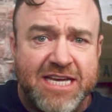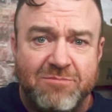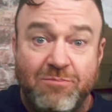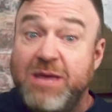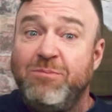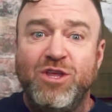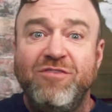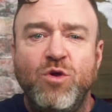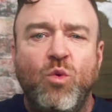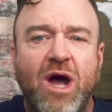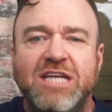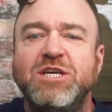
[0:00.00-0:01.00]
and people
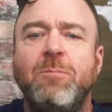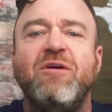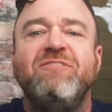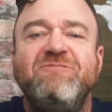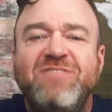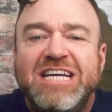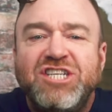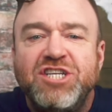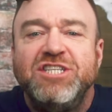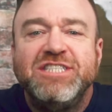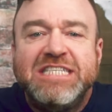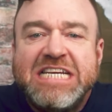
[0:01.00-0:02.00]
even watch
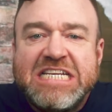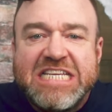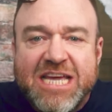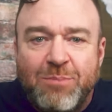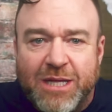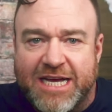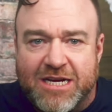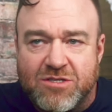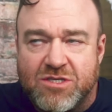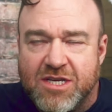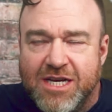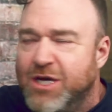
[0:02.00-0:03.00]
professional D&D
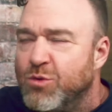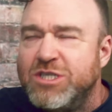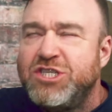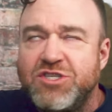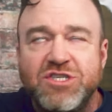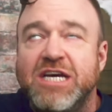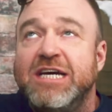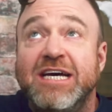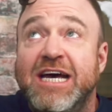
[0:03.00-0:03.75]
players, which is